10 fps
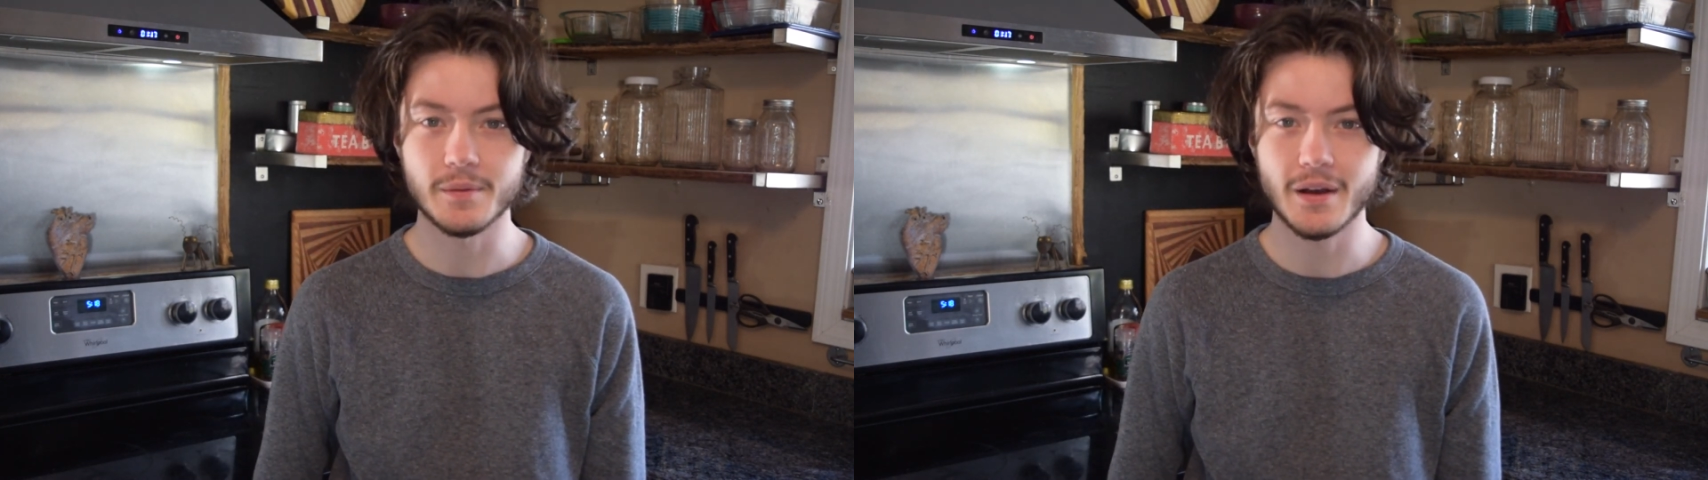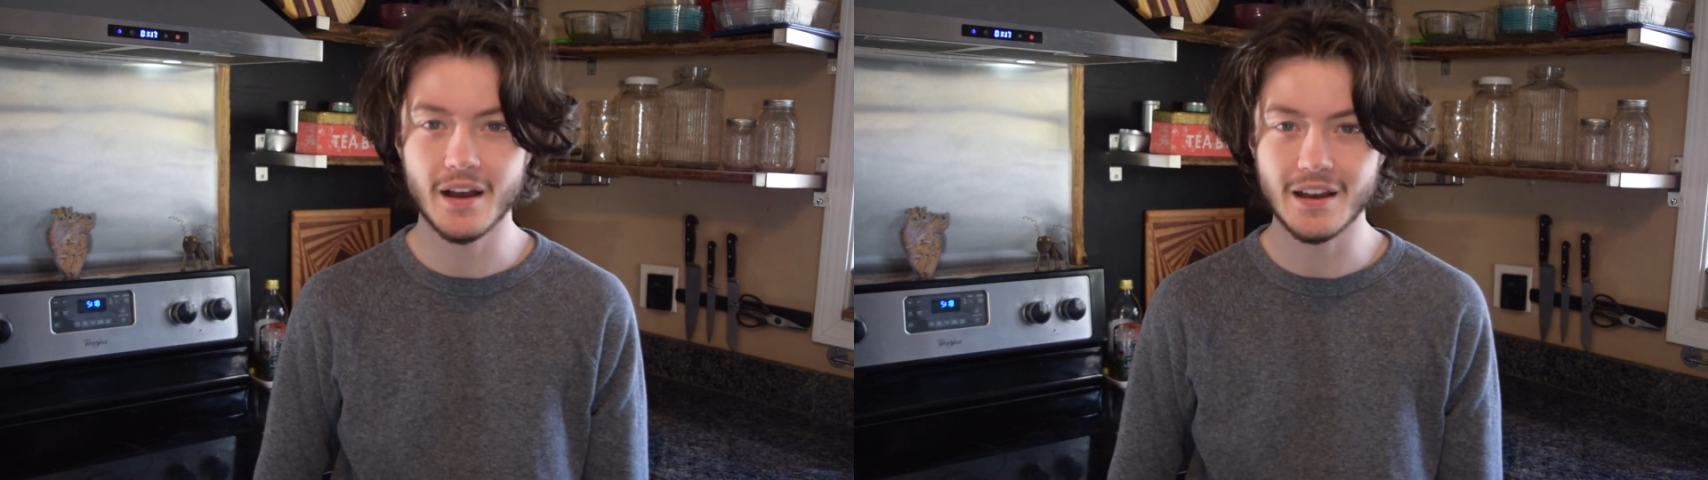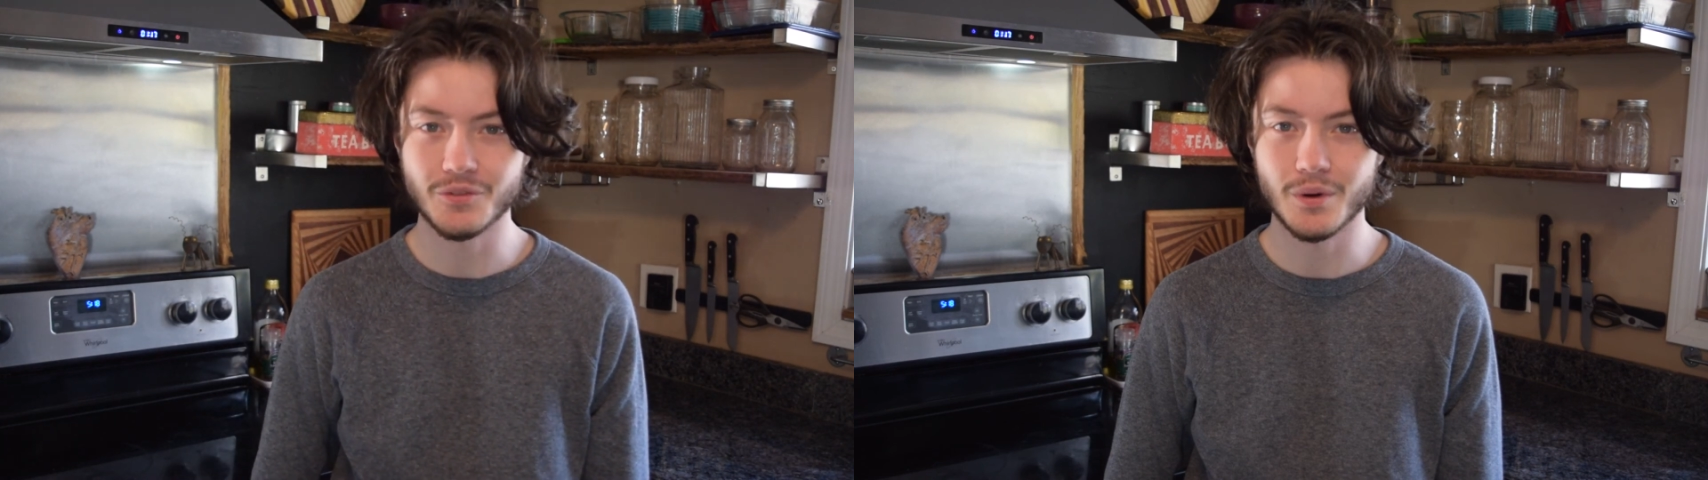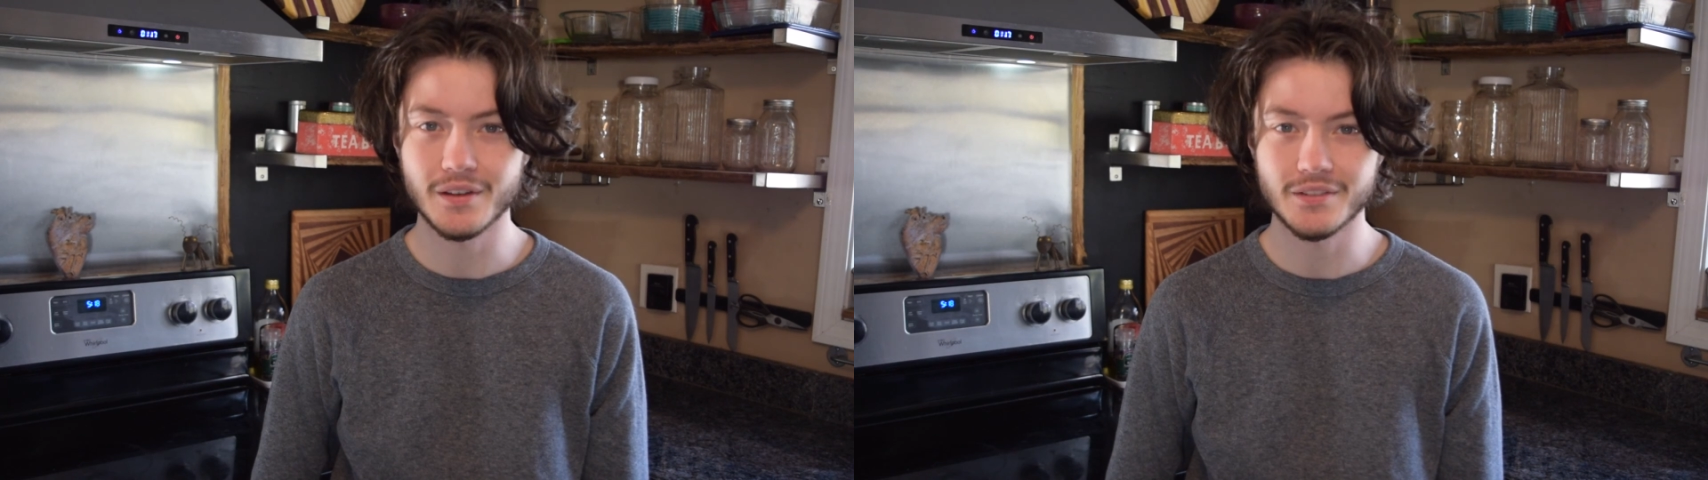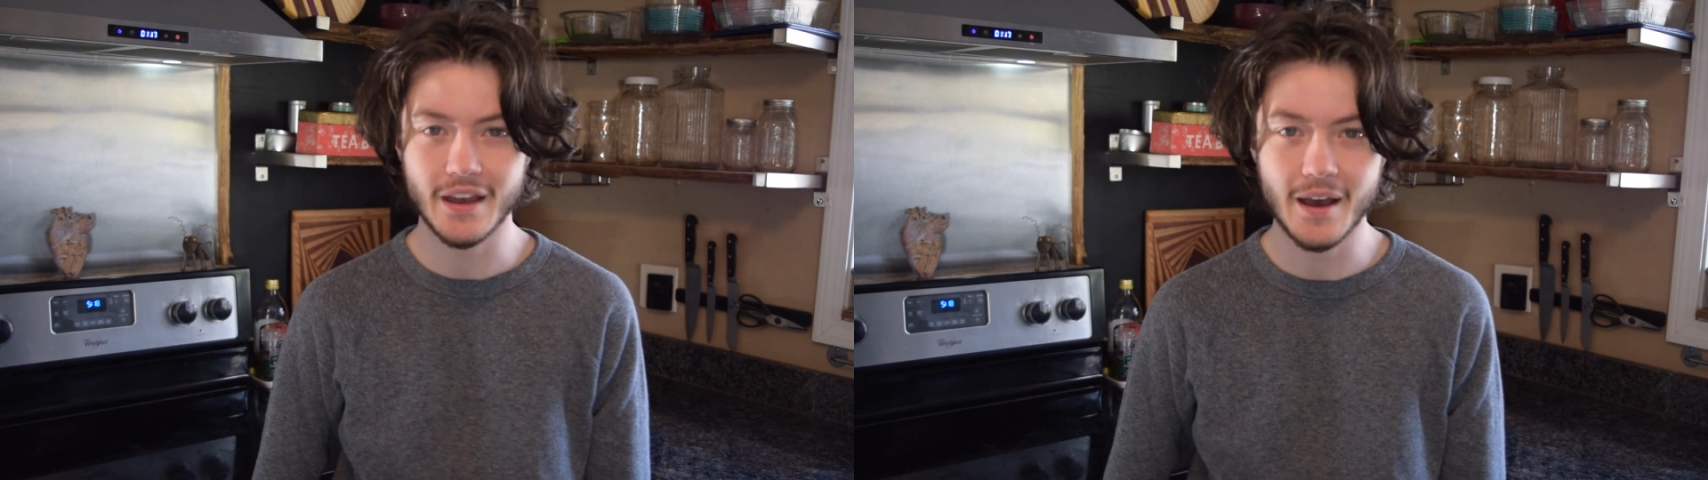behind
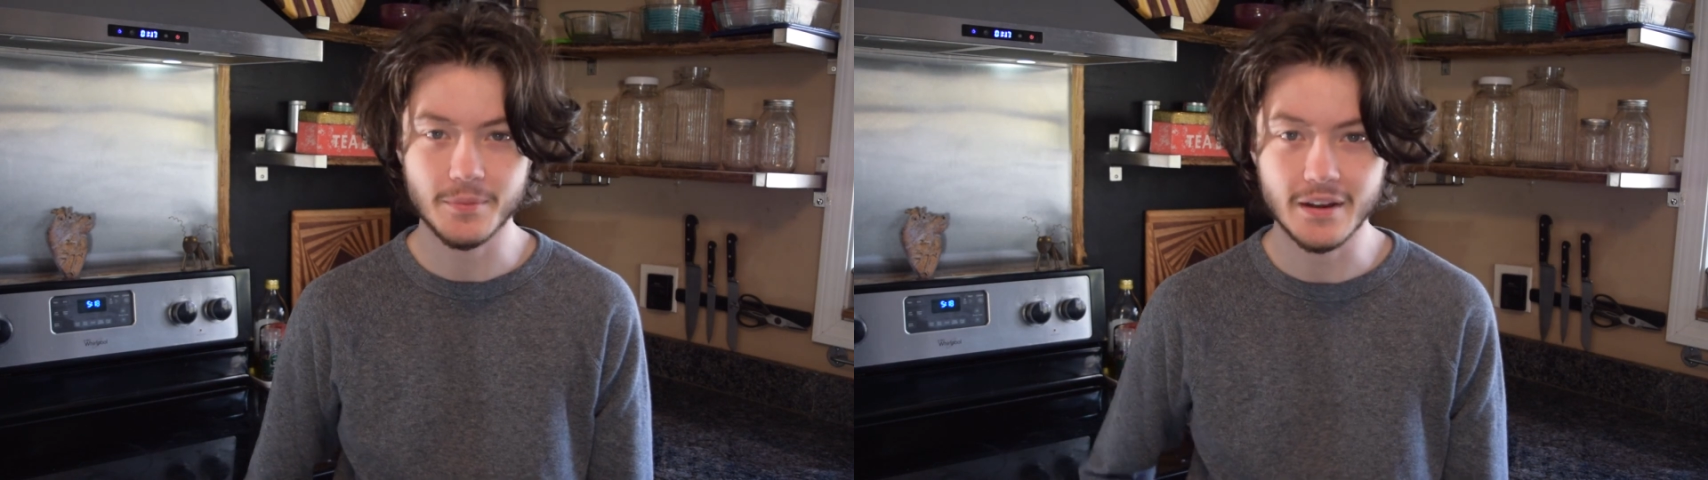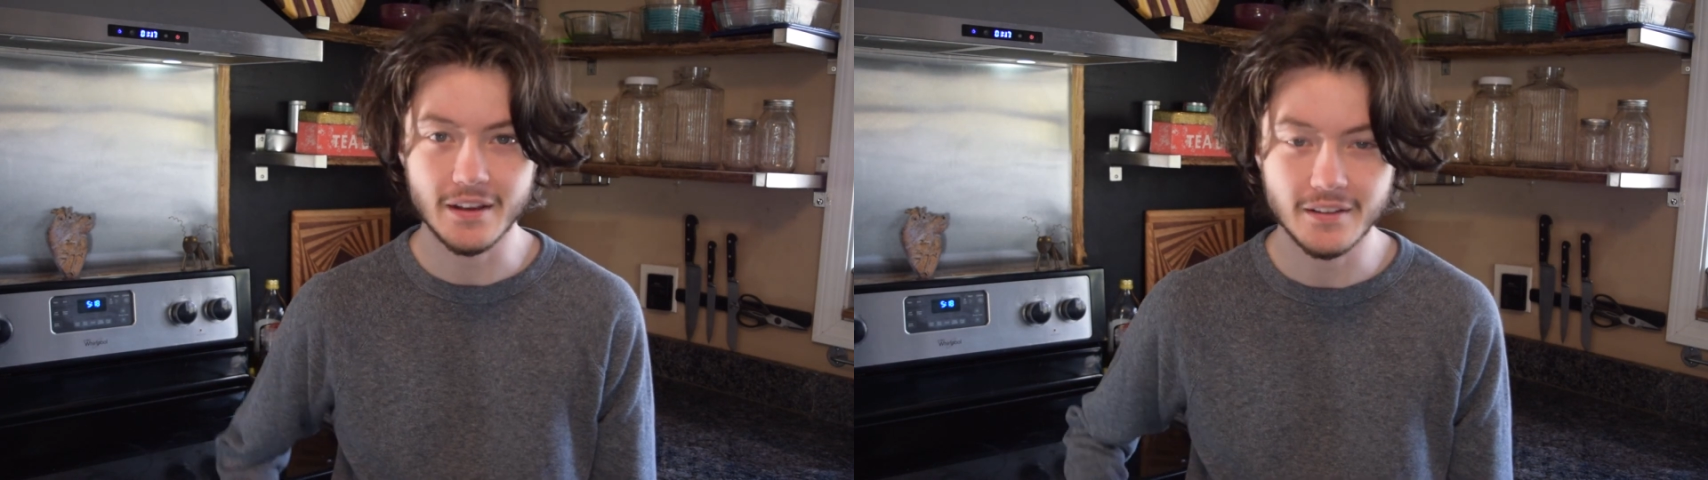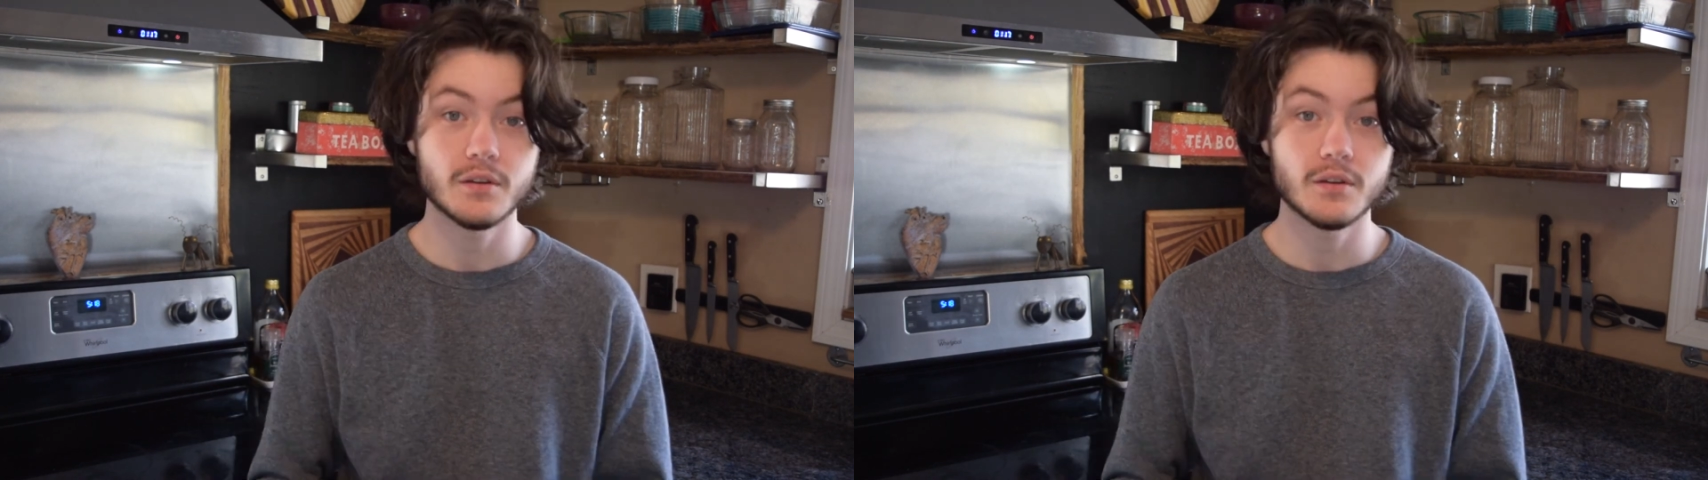what is happening.